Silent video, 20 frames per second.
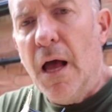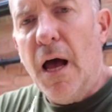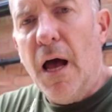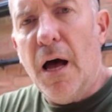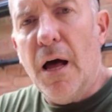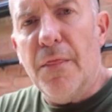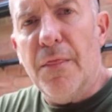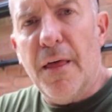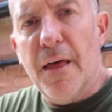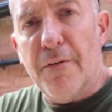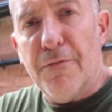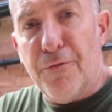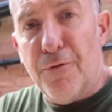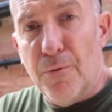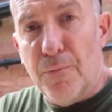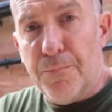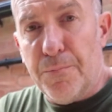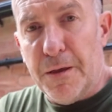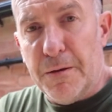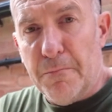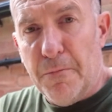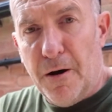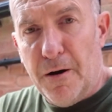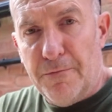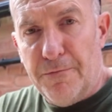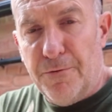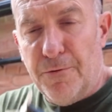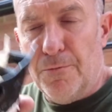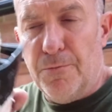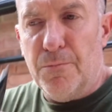and therefore be
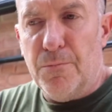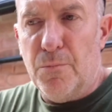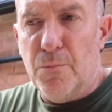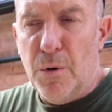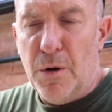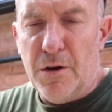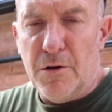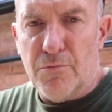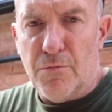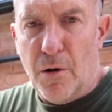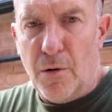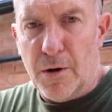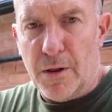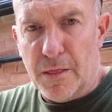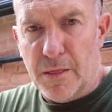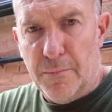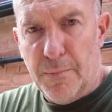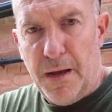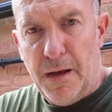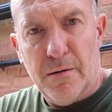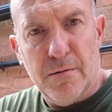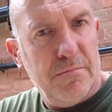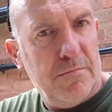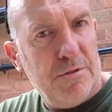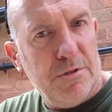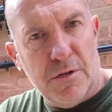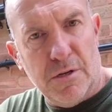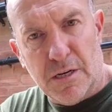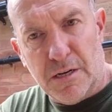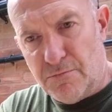mindful when you're rolling them out.
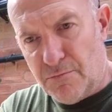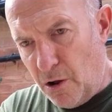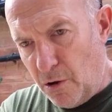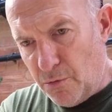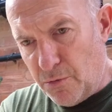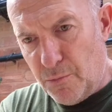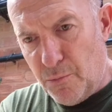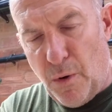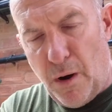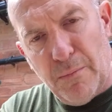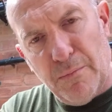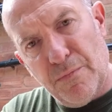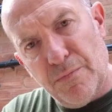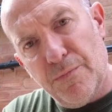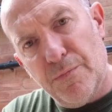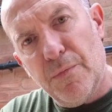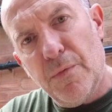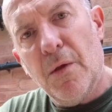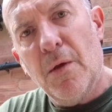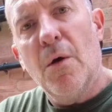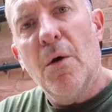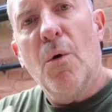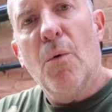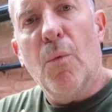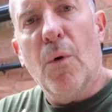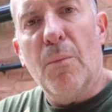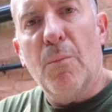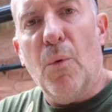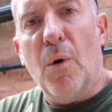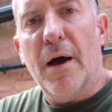Certainly roll them
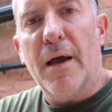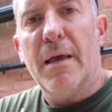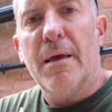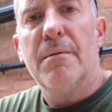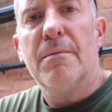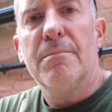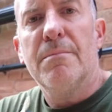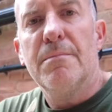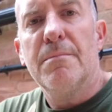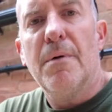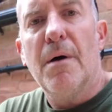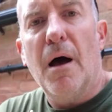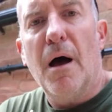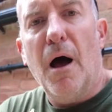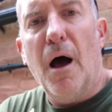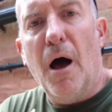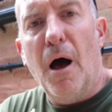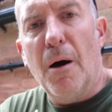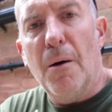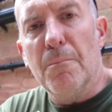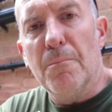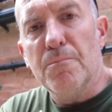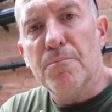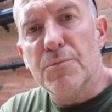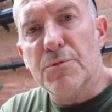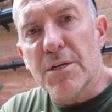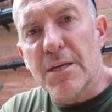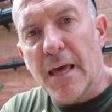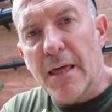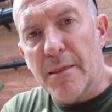one way
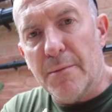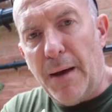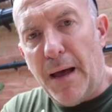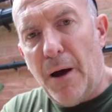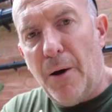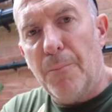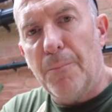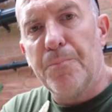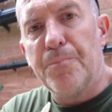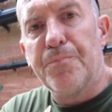to get them out,